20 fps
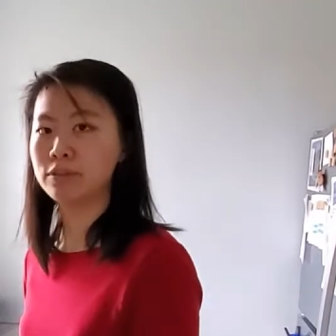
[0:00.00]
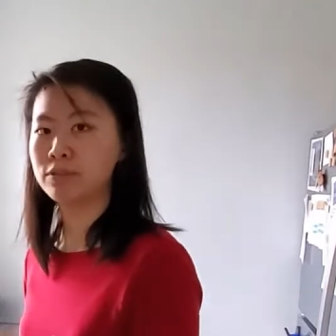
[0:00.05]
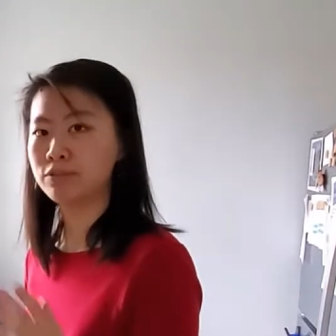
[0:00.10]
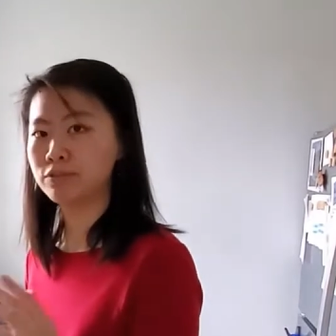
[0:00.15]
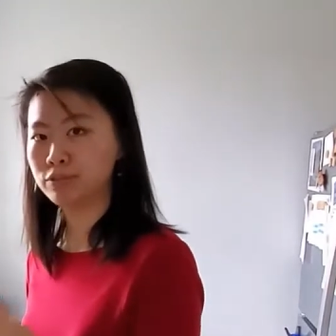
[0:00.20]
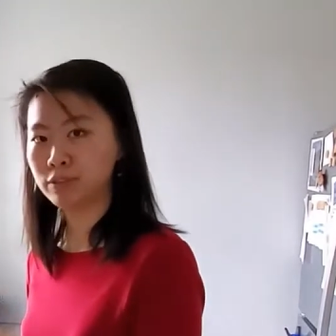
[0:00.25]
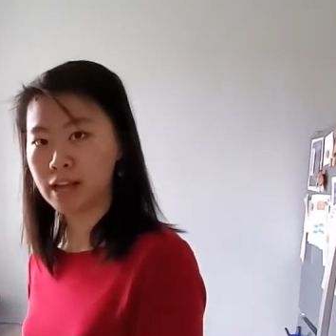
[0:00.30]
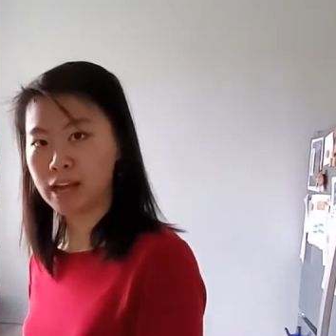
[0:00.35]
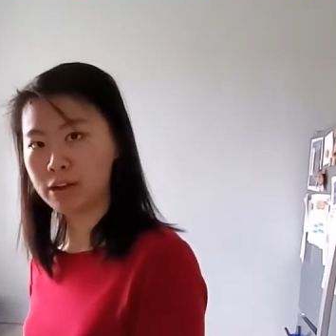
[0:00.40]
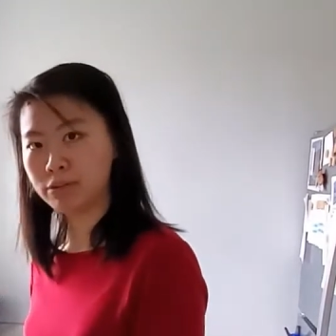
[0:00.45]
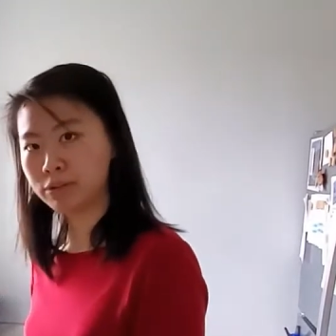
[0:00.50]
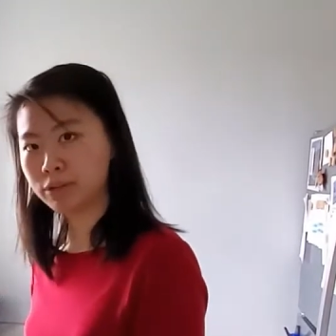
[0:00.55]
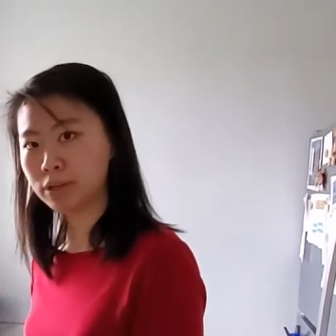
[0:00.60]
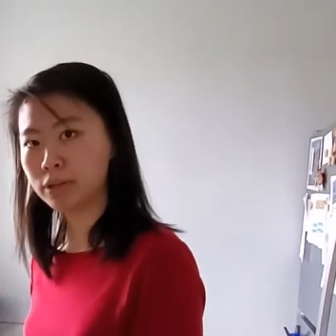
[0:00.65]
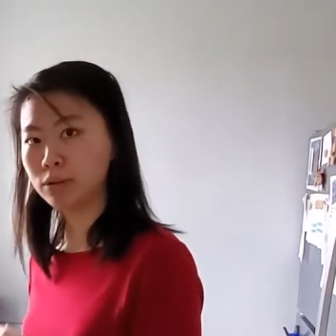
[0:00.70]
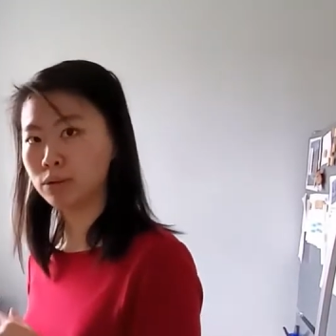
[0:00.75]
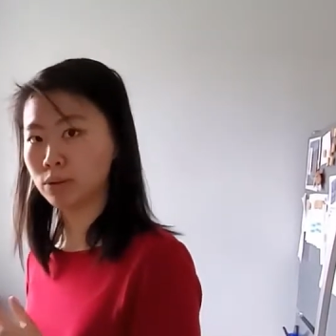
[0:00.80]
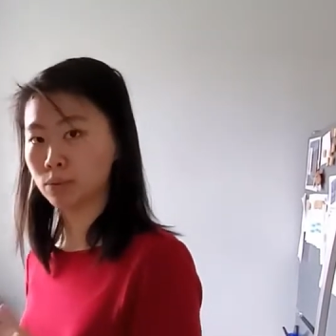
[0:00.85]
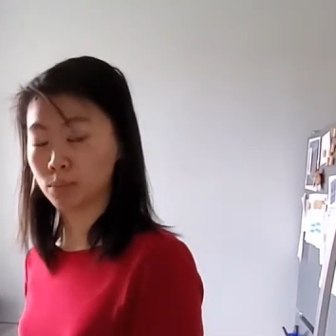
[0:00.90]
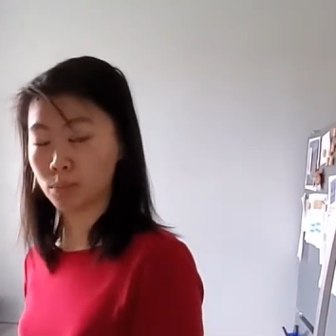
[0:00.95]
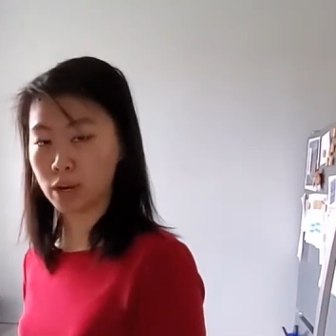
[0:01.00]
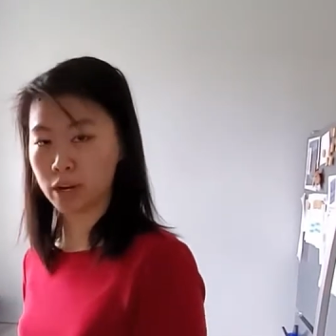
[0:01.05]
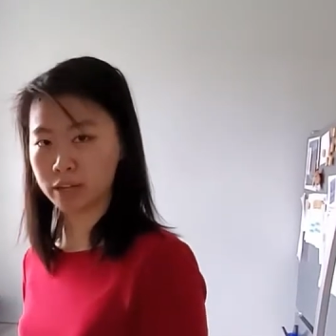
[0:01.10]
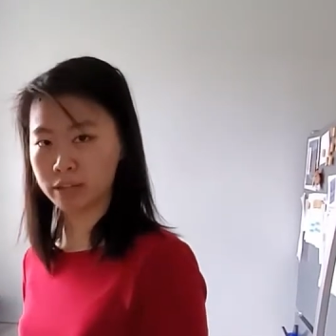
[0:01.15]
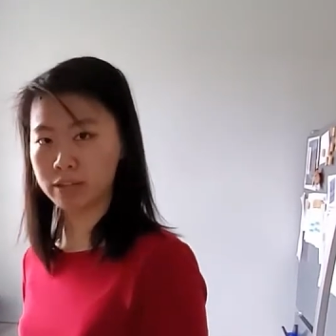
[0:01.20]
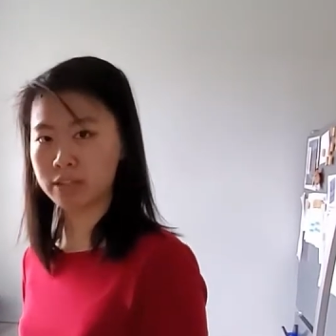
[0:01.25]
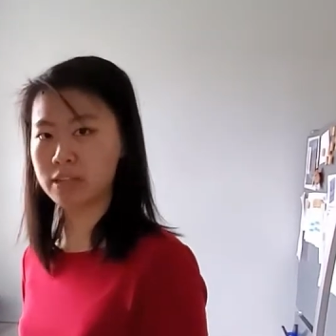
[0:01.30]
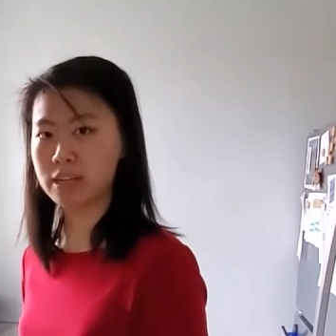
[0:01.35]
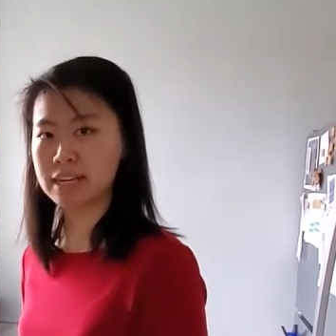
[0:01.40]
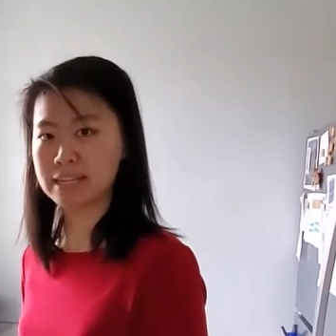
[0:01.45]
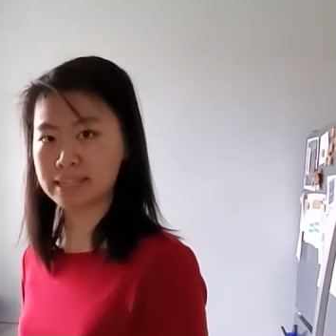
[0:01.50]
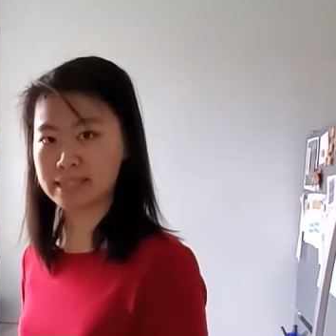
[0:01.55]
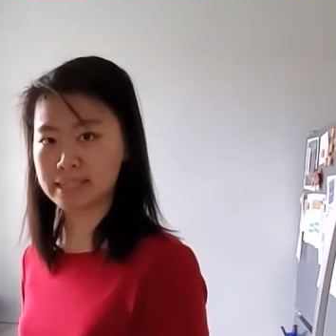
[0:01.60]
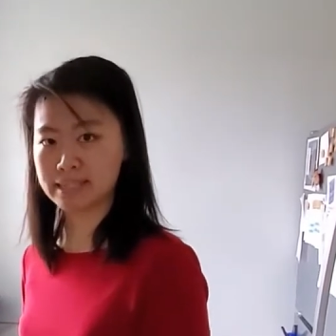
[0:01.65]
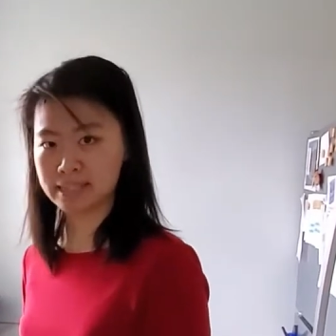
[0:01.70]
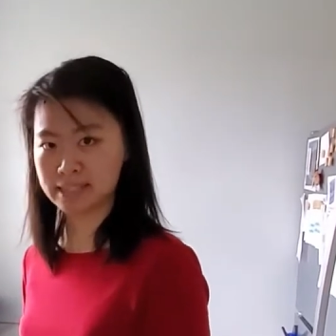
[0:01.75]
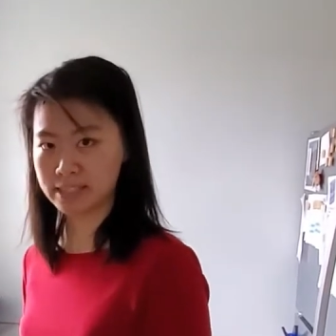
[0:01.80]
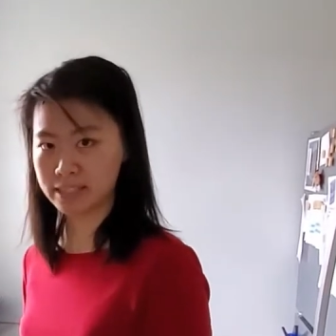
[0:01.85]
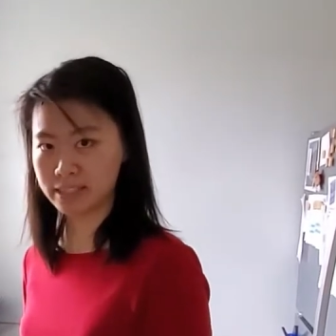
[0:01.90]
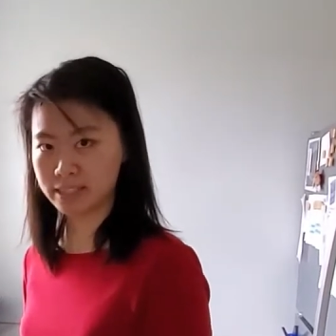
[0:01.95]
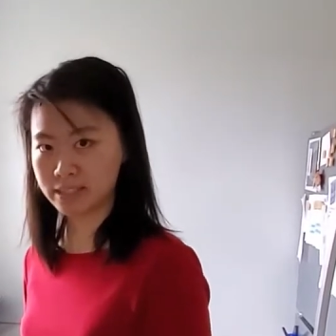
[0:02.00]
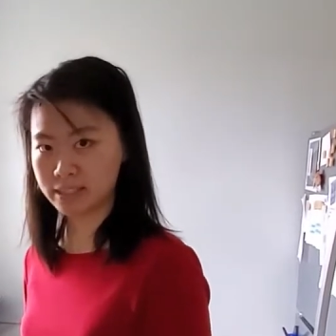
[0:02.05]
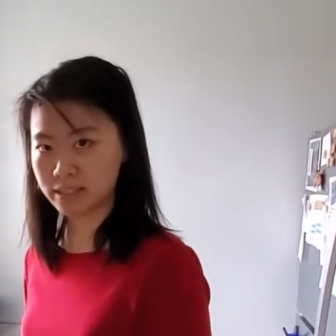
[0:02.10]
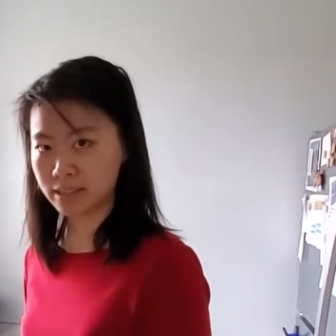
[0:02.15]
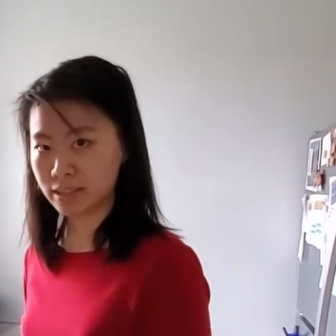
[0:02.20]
flour or water as needed.